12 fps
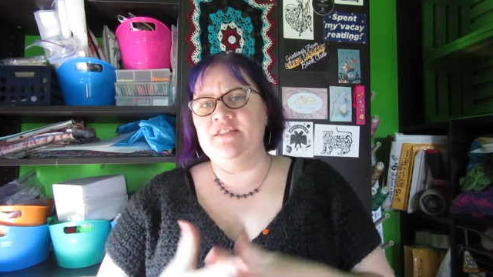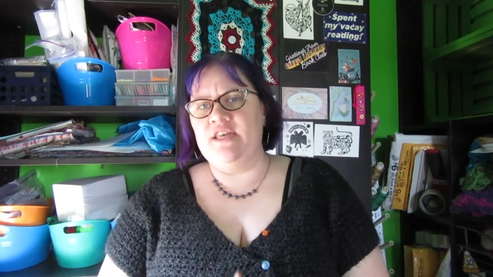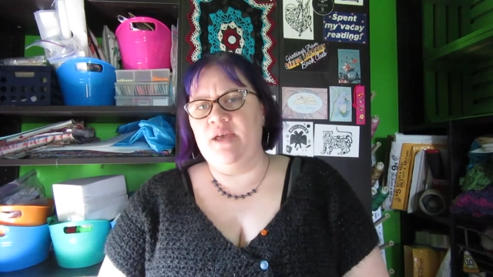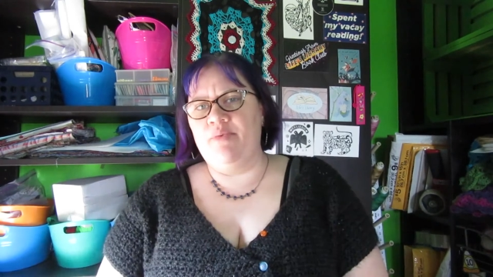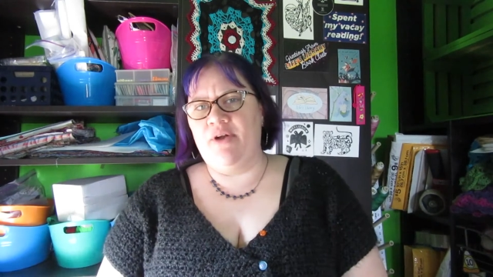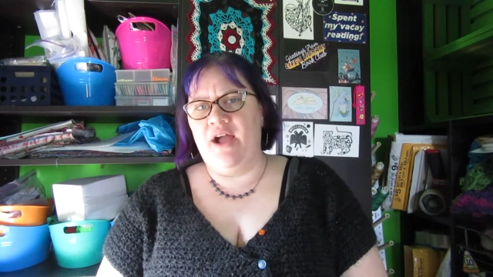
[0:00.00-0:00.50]

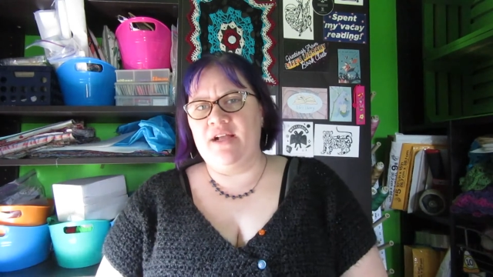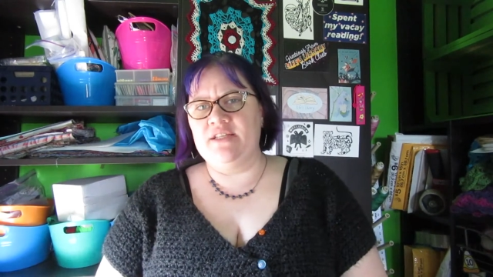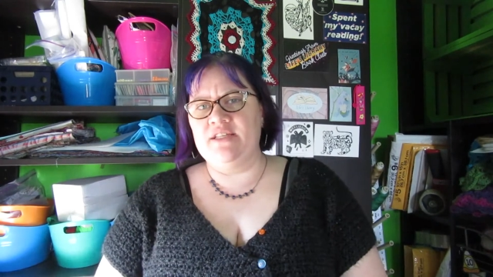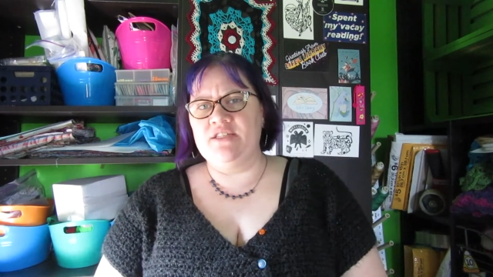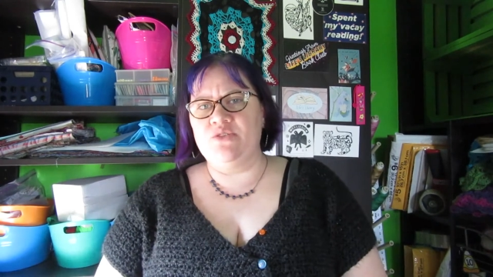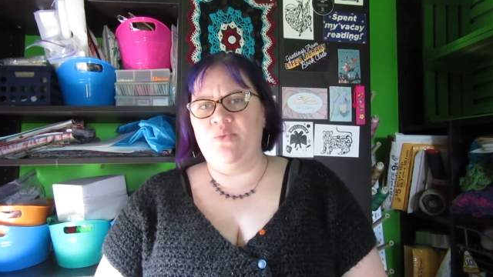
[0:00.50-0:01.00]
day
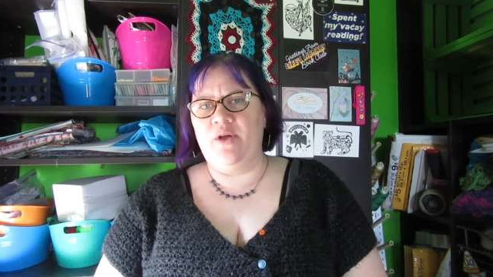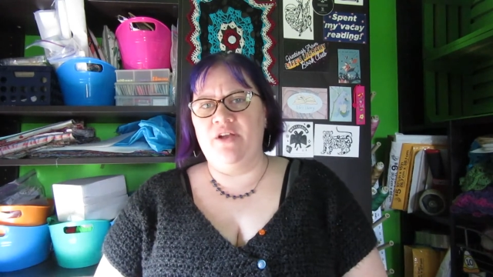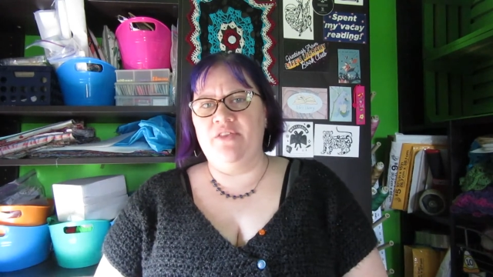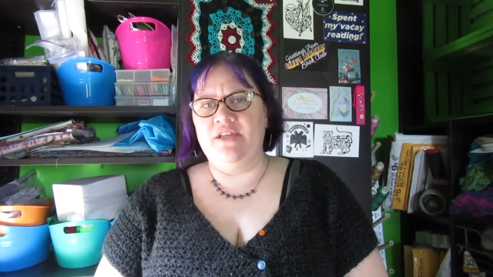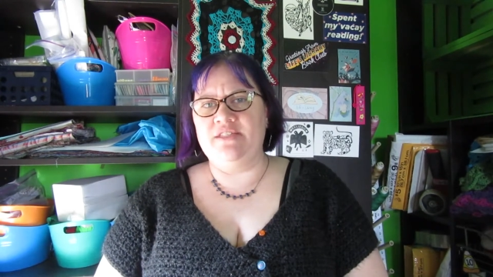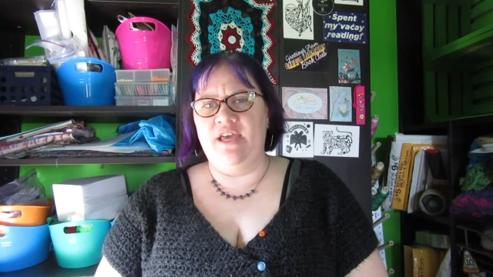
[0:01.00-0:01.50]
practice where
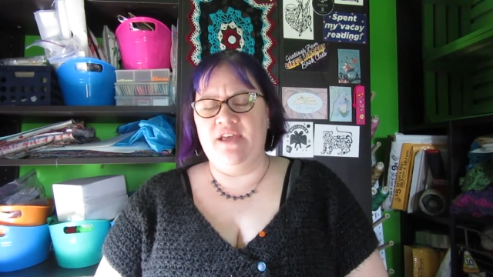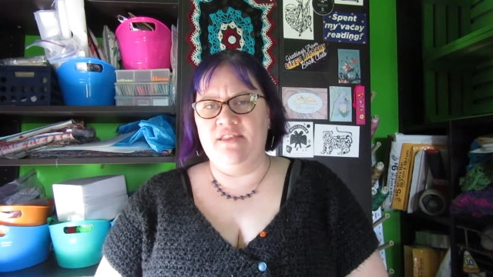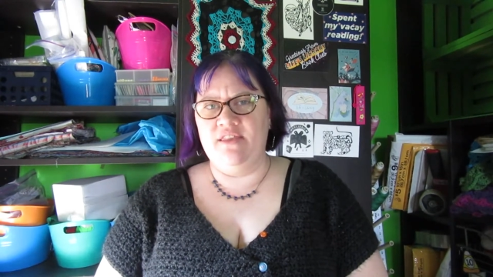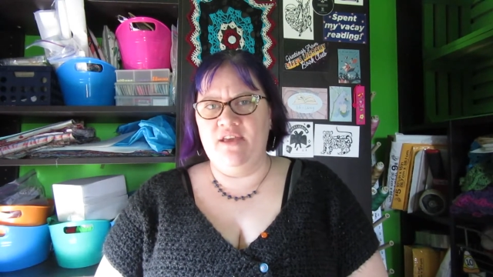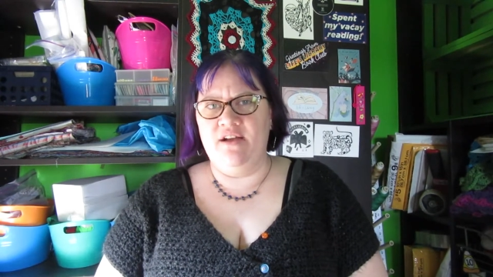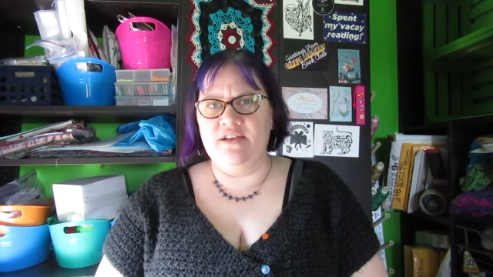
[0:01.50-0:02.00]
they take
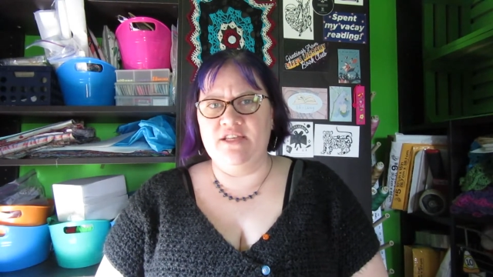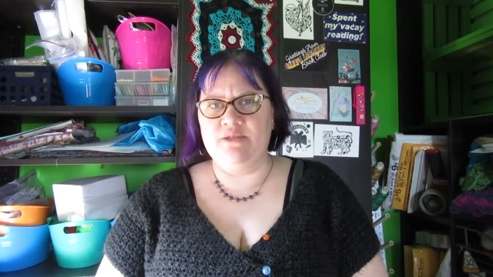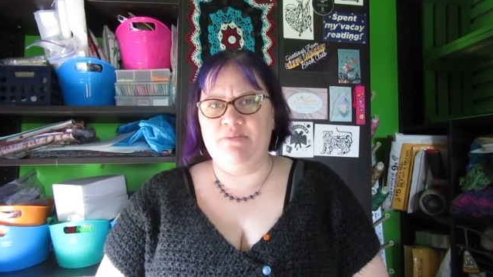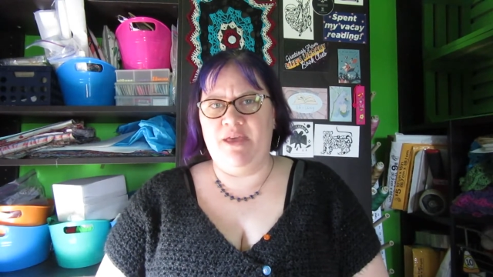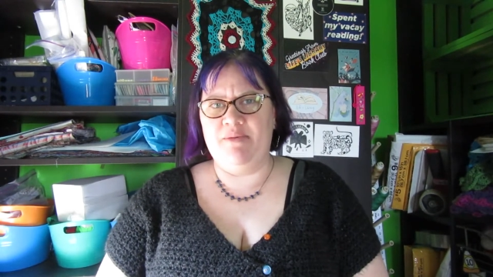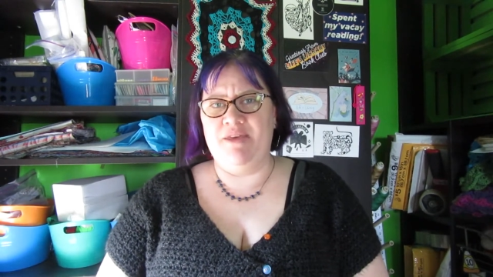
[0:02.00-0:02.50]
the youngest
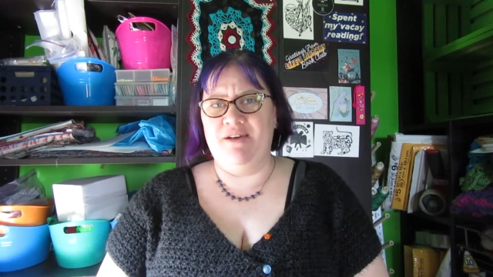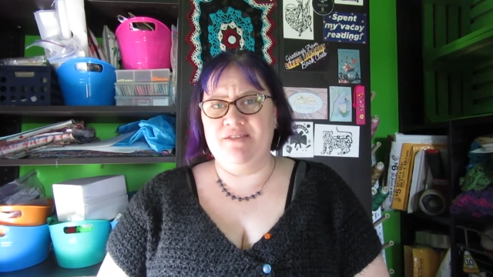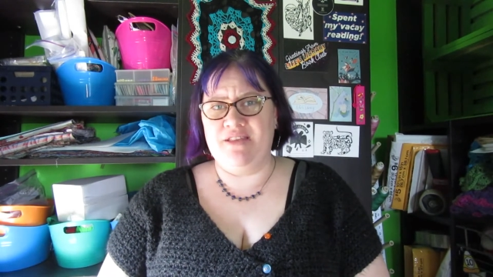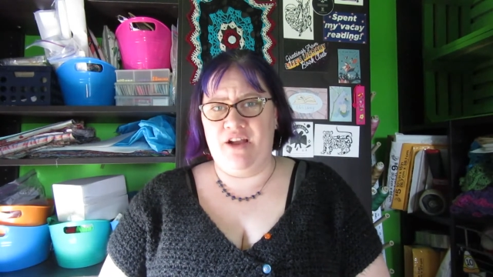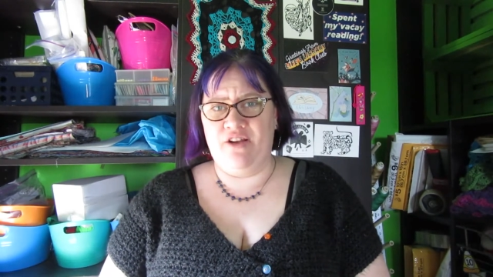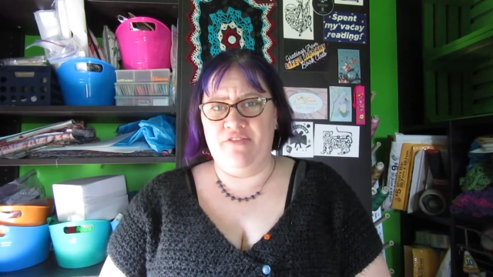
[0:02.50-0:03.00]
baby on
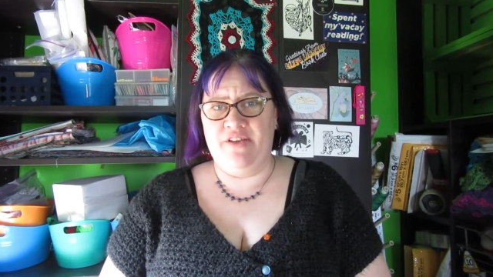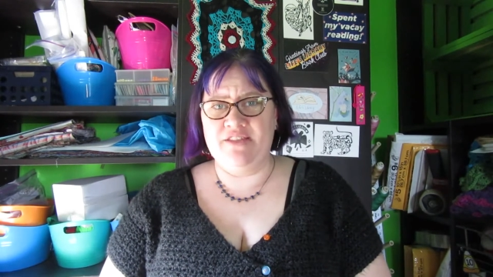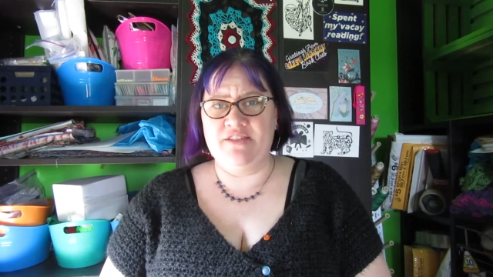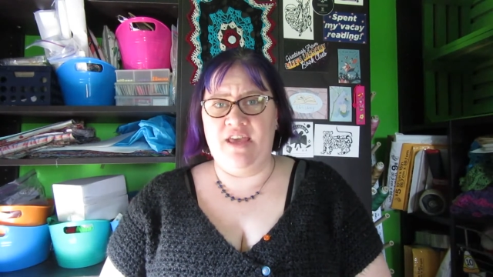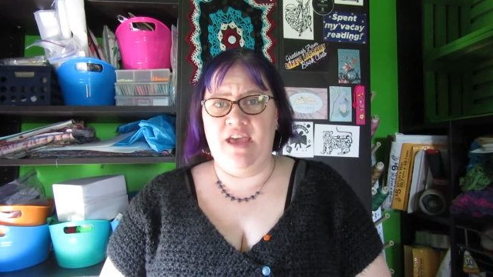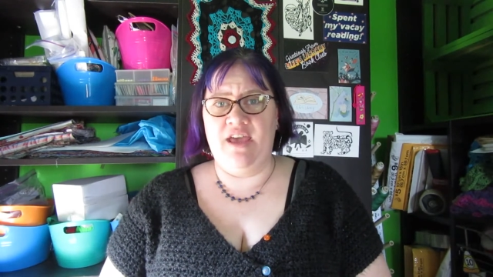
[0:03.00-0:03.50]
sacrifice
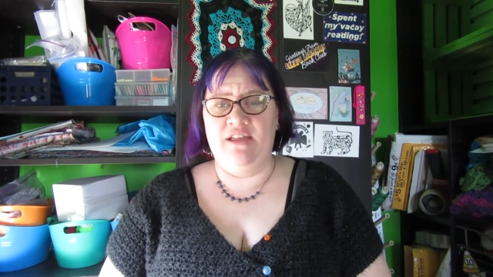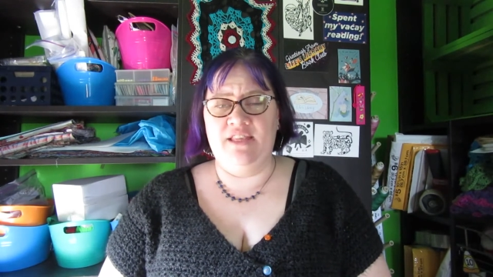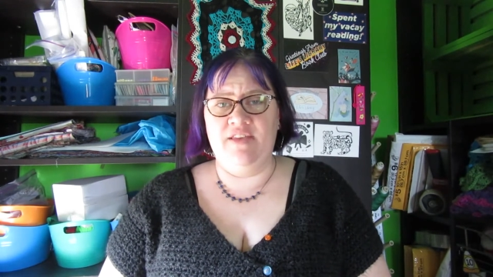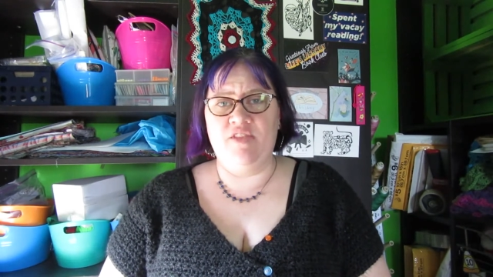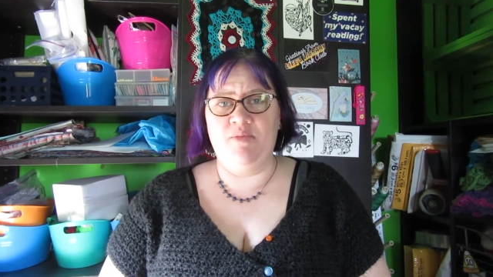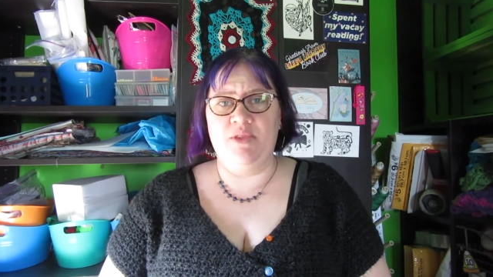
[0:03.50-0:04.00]
day and
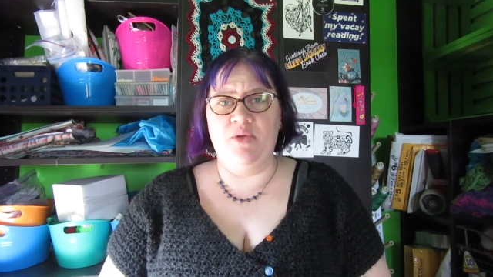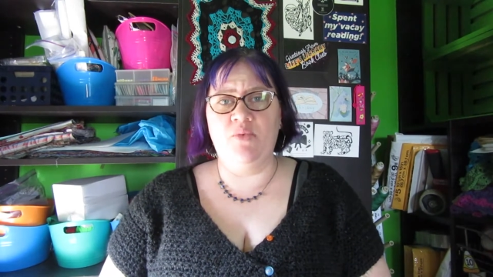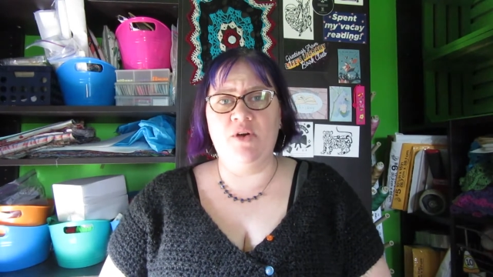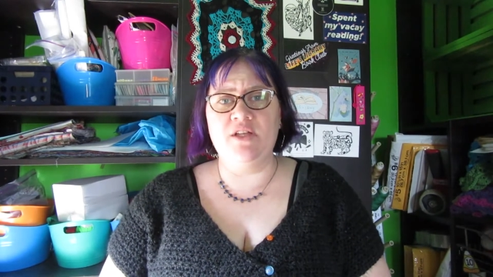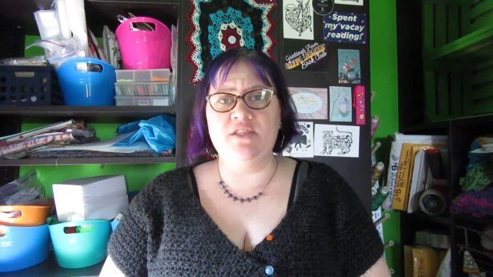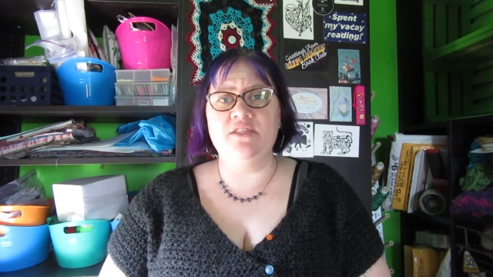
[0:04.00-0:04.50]
leave them in the
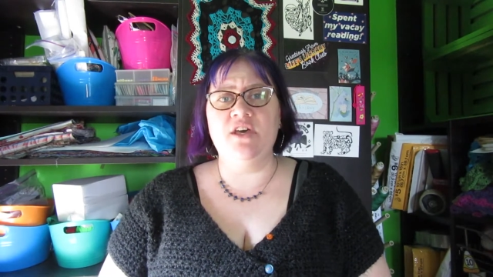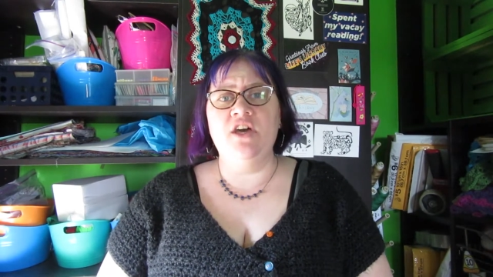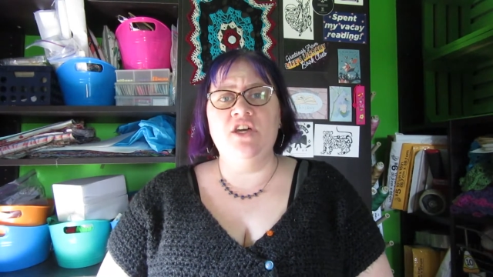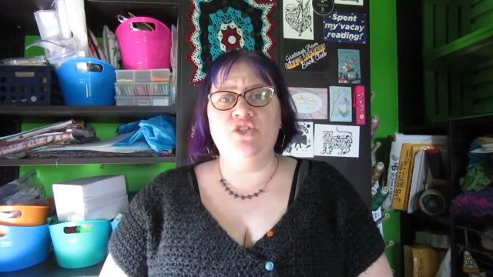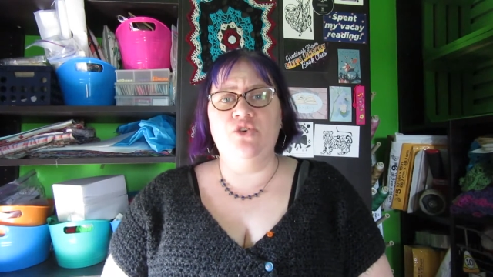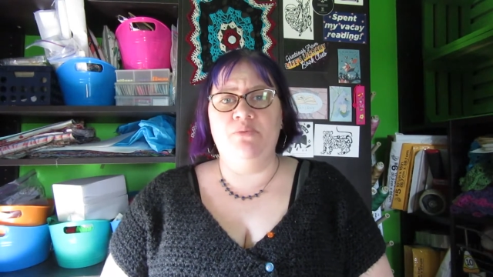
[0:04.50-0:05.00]
woods
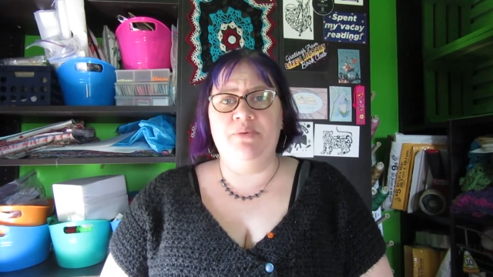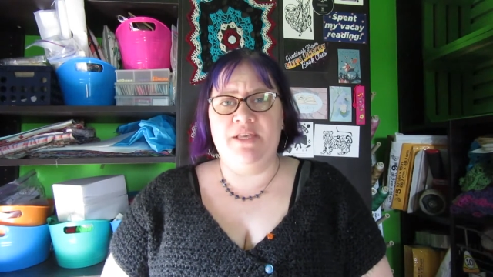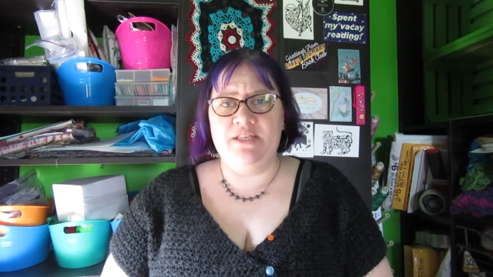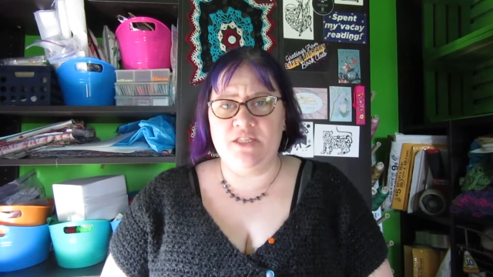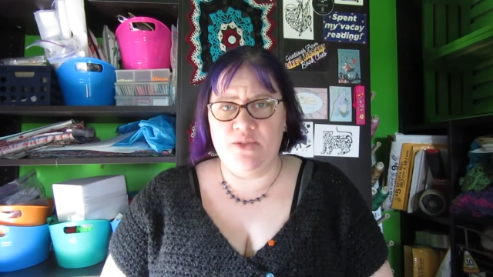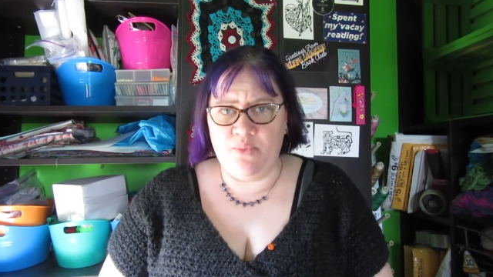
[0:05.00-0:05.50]
to
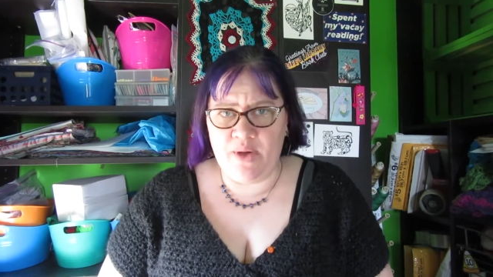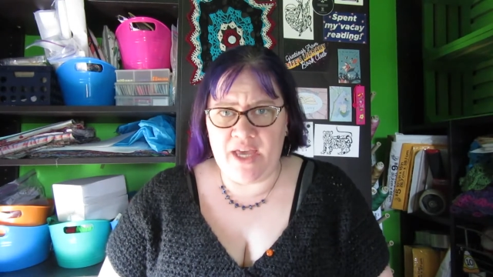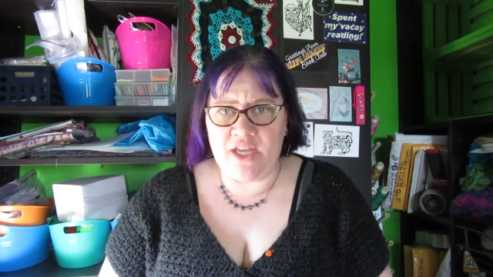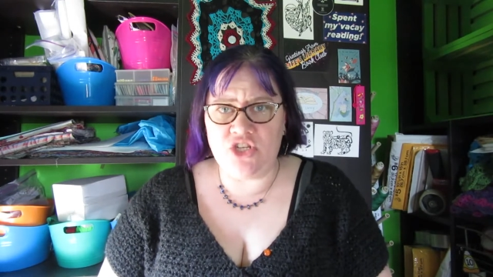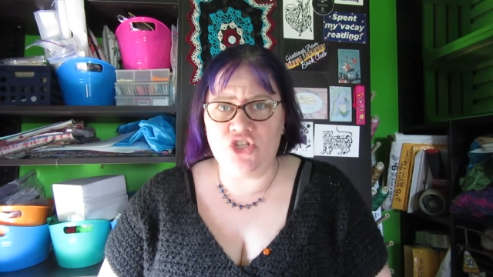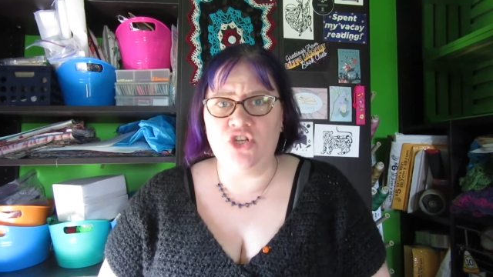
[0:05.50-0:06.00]
appease the
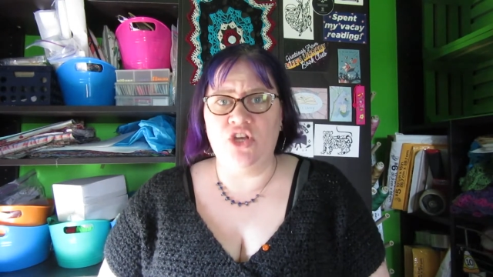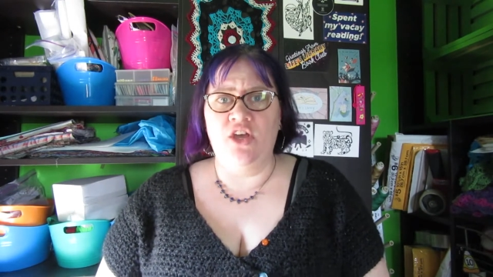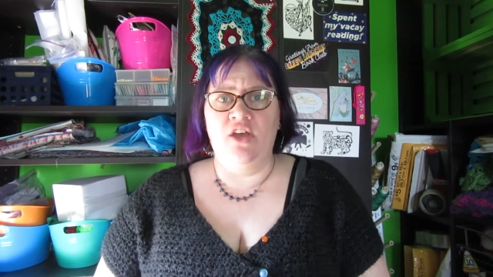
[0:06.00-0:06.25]
witch